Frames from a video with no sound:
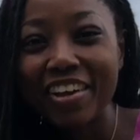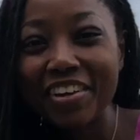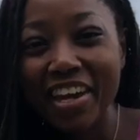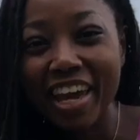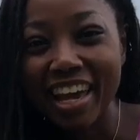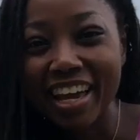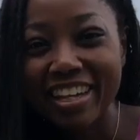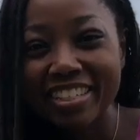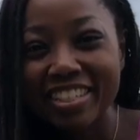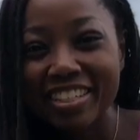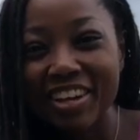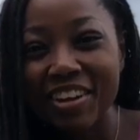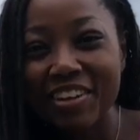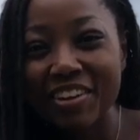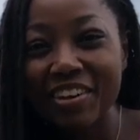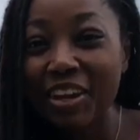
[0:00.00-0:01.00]
Okay,
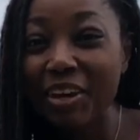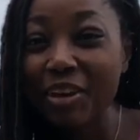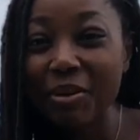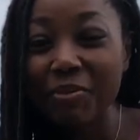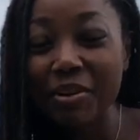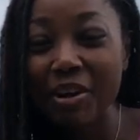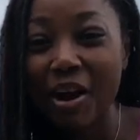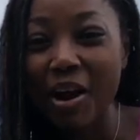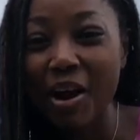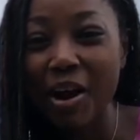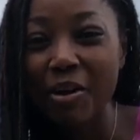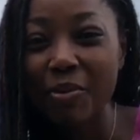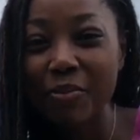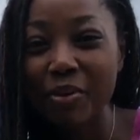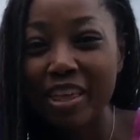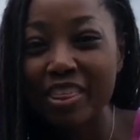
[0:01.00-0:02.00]
so here we
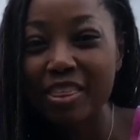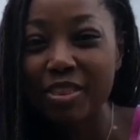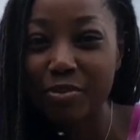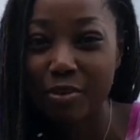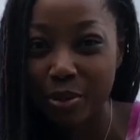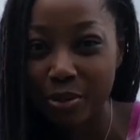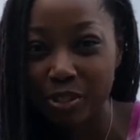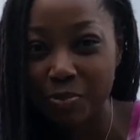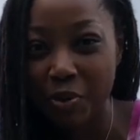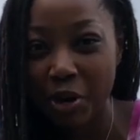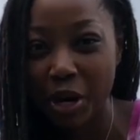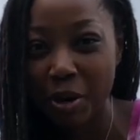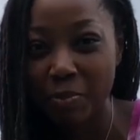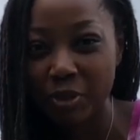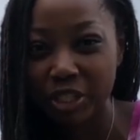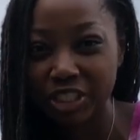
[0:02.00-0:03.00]
are with the
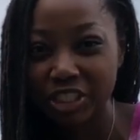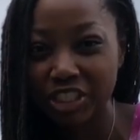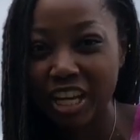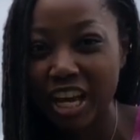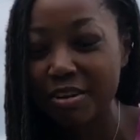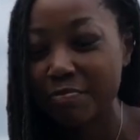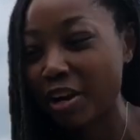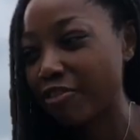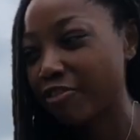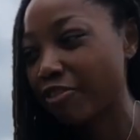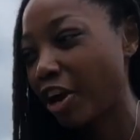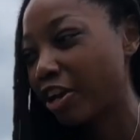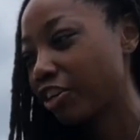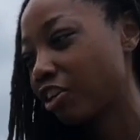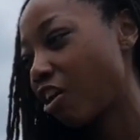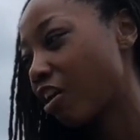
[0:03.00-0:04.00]
rosemary bush in my
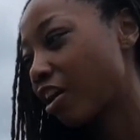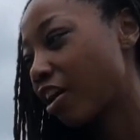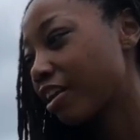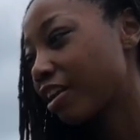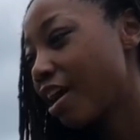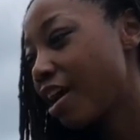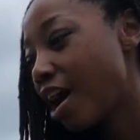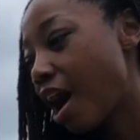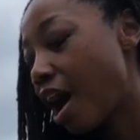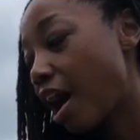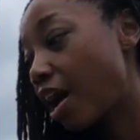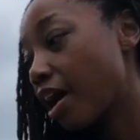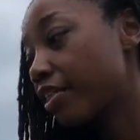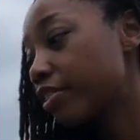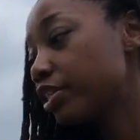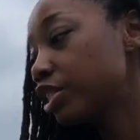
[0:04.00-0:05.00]
front yard.
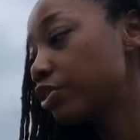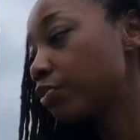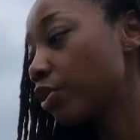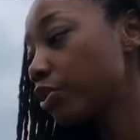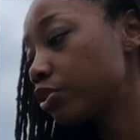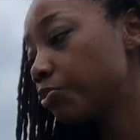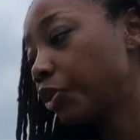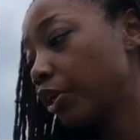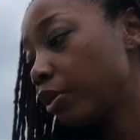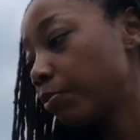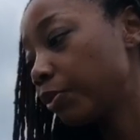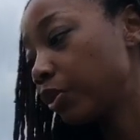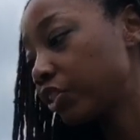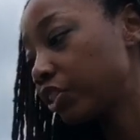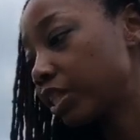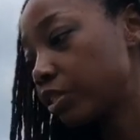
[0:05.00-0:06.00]
This rosemary
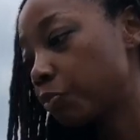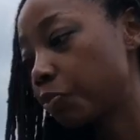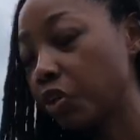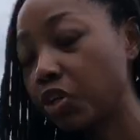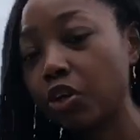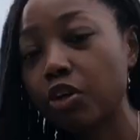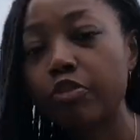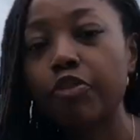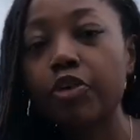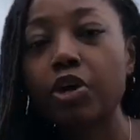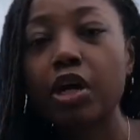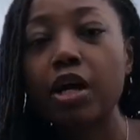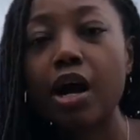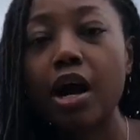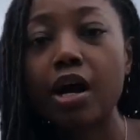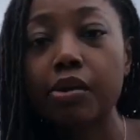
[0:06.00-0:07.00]
bush has been here for
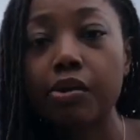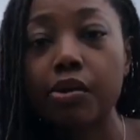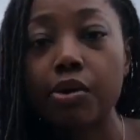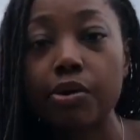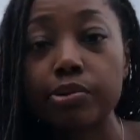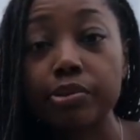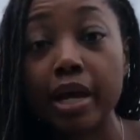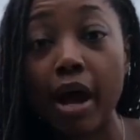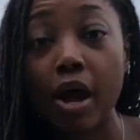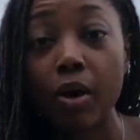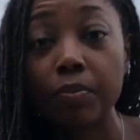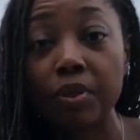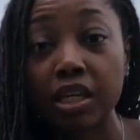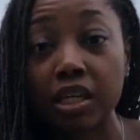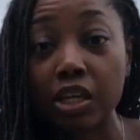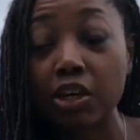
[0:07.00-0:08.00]
God knows how
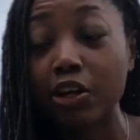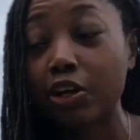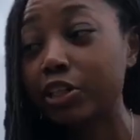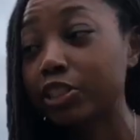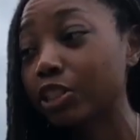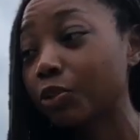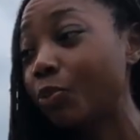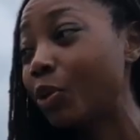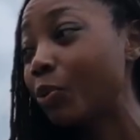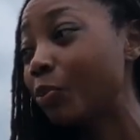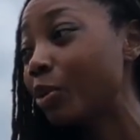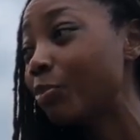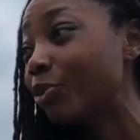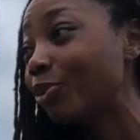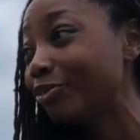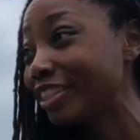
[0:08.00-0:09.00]
many years. When
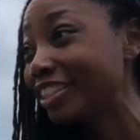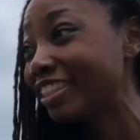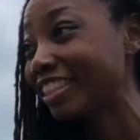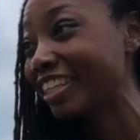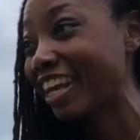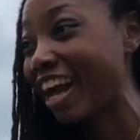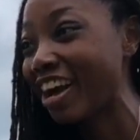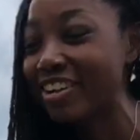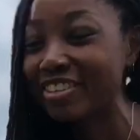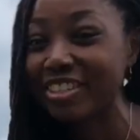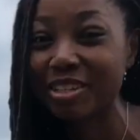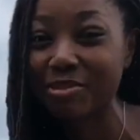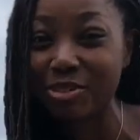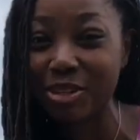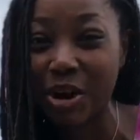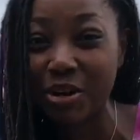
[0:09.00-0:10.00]
we moved into the
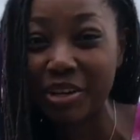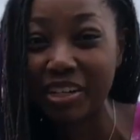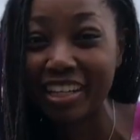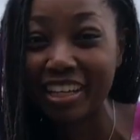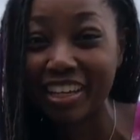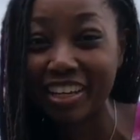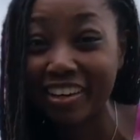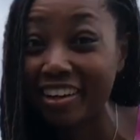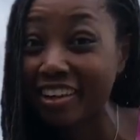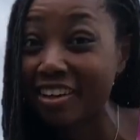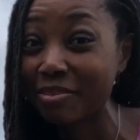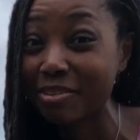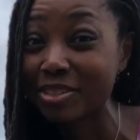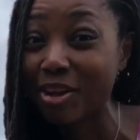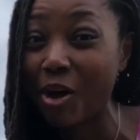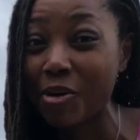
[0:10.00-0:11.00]
house, it was already here and
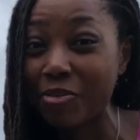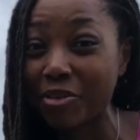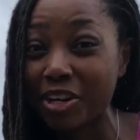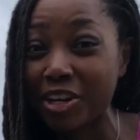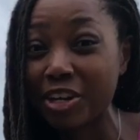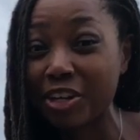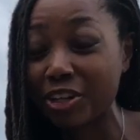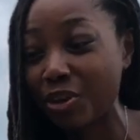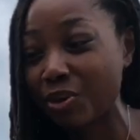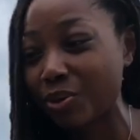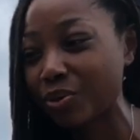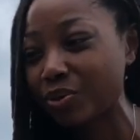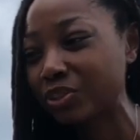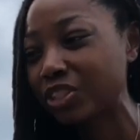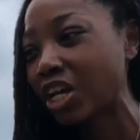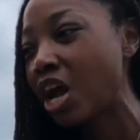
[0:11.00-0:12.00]
it was already
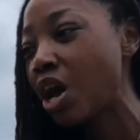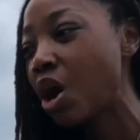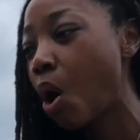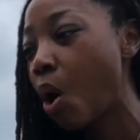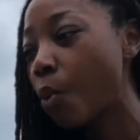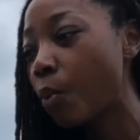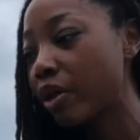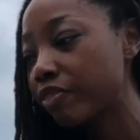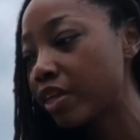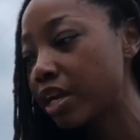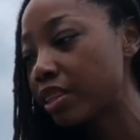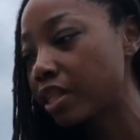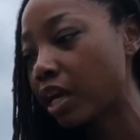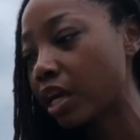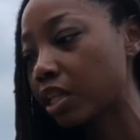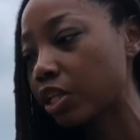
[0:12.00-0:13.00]
huge. One
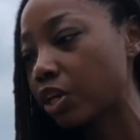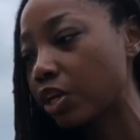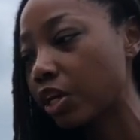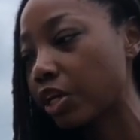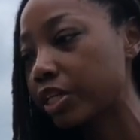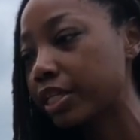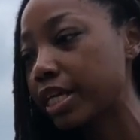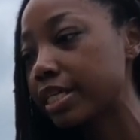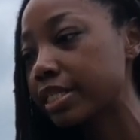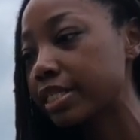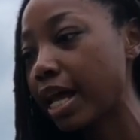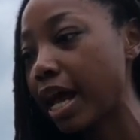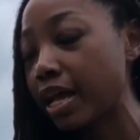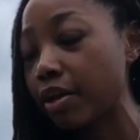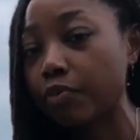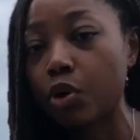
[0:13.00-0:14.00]
thing that I learned is
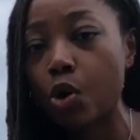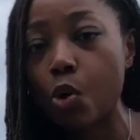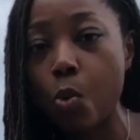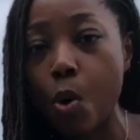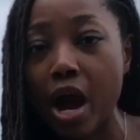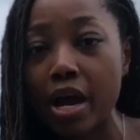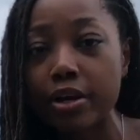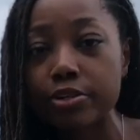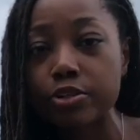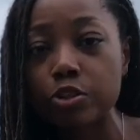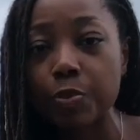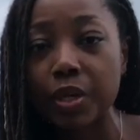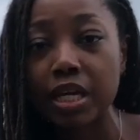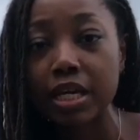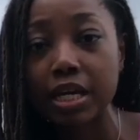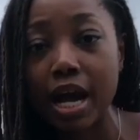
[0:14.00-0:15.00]
that it requires
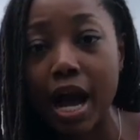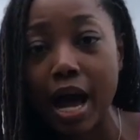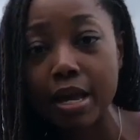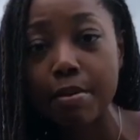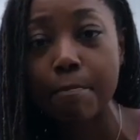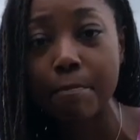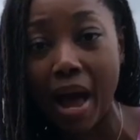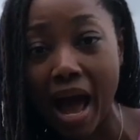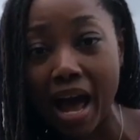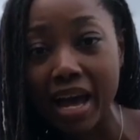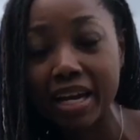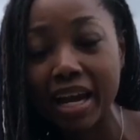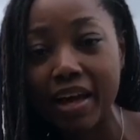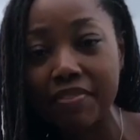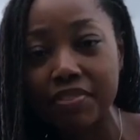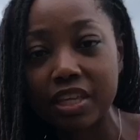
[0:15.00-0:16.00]
being cut
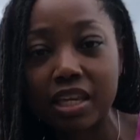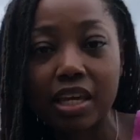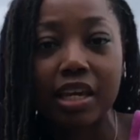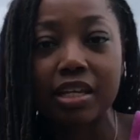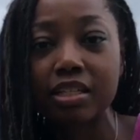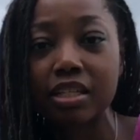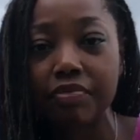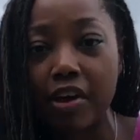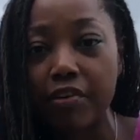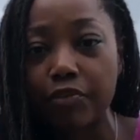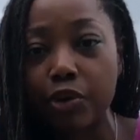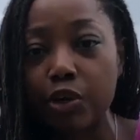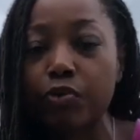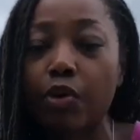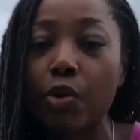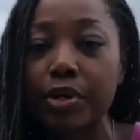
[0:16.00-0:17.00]
back at the end of
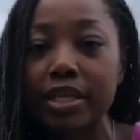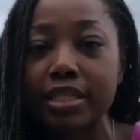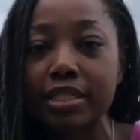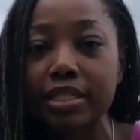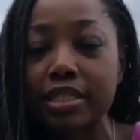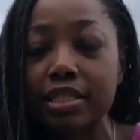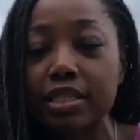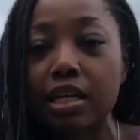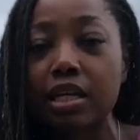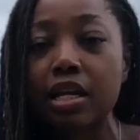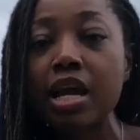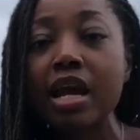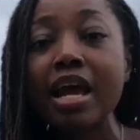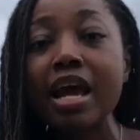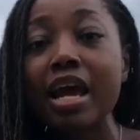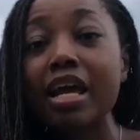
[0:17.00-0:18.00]
every growing season.
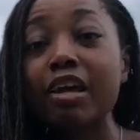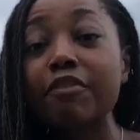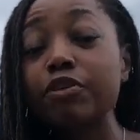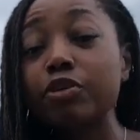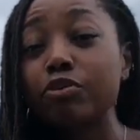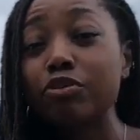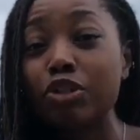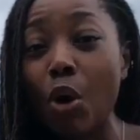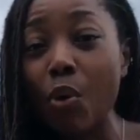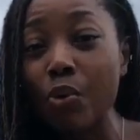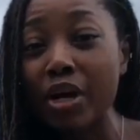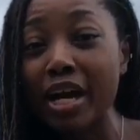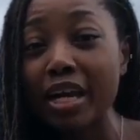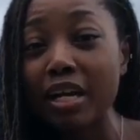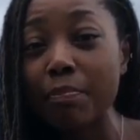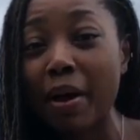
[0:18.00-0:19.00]
If you
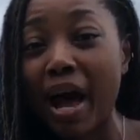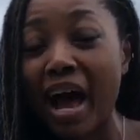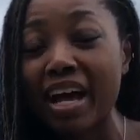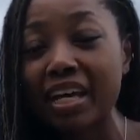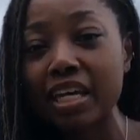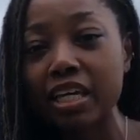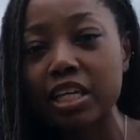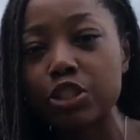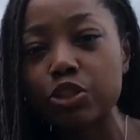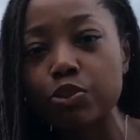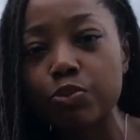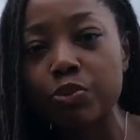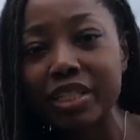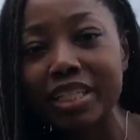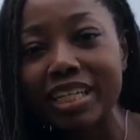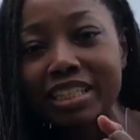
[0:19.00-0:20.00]
don't cut it back, it
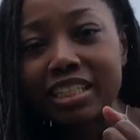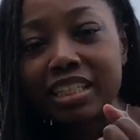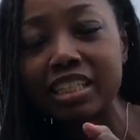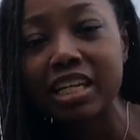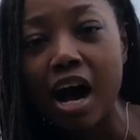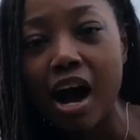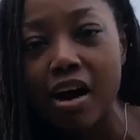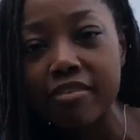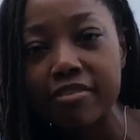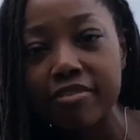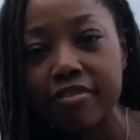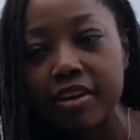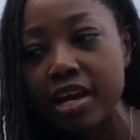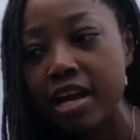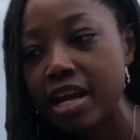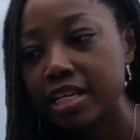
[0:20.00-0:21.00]
gets really tough,
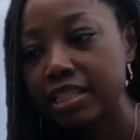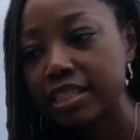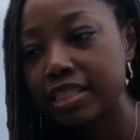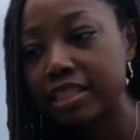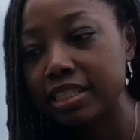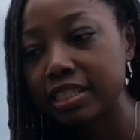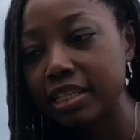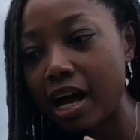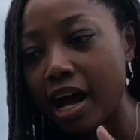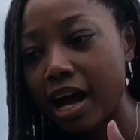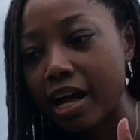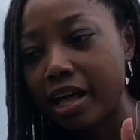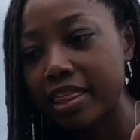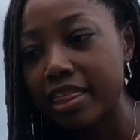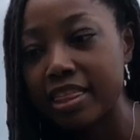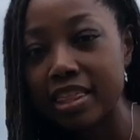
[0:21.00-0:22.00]

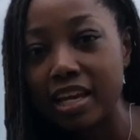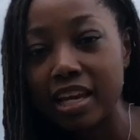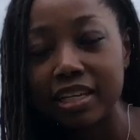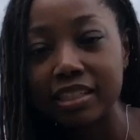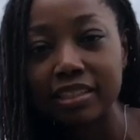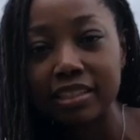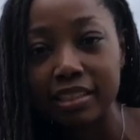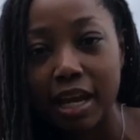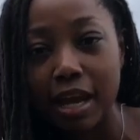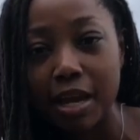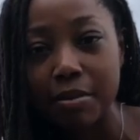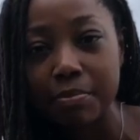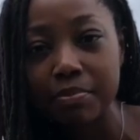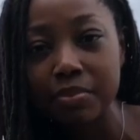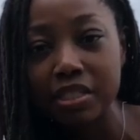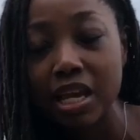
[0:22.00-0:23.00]
thick
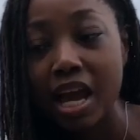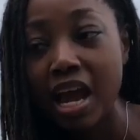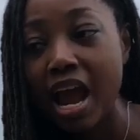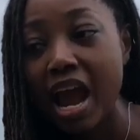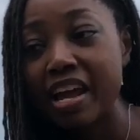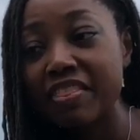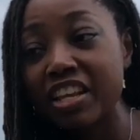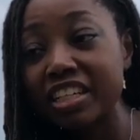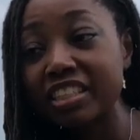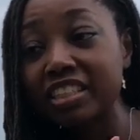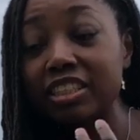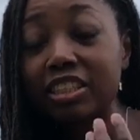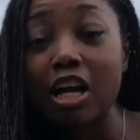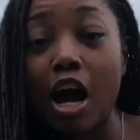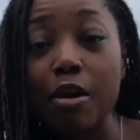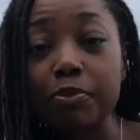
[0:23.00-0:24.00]
stems, and then it
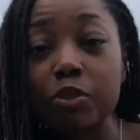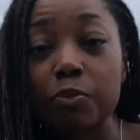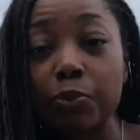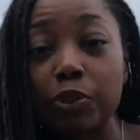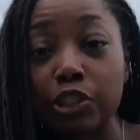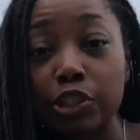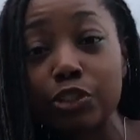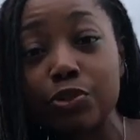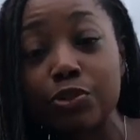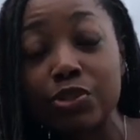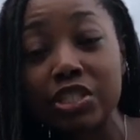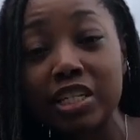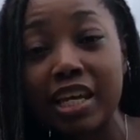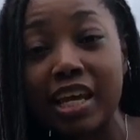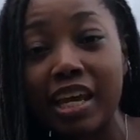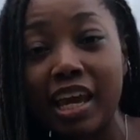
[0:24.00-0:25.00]
stops
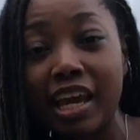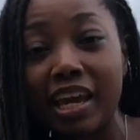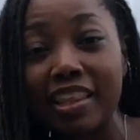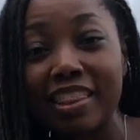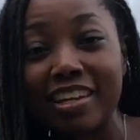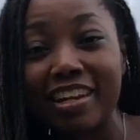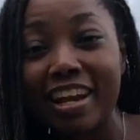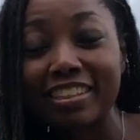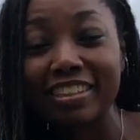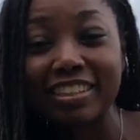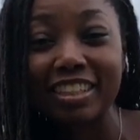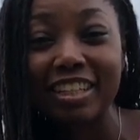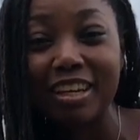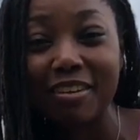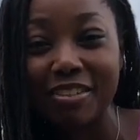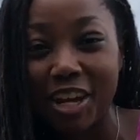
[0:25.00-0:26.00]
producing the
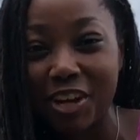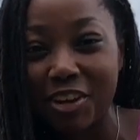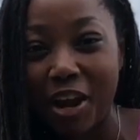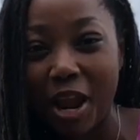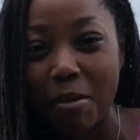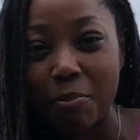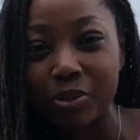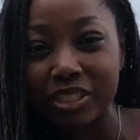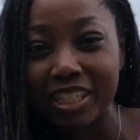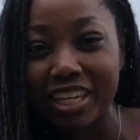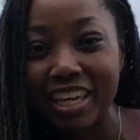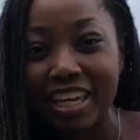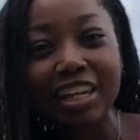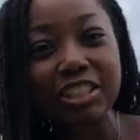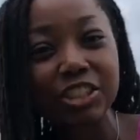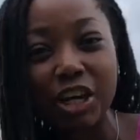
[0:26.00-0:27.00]
nice leaves that you're able
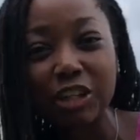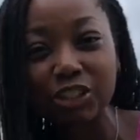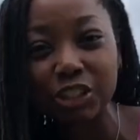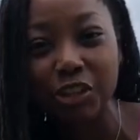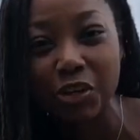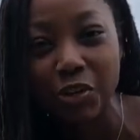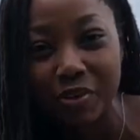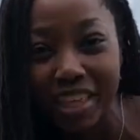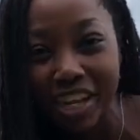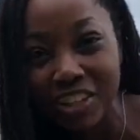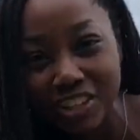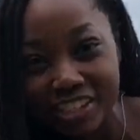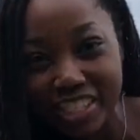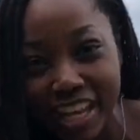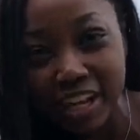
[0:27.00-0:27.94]
to eat. So I'll show you what that looks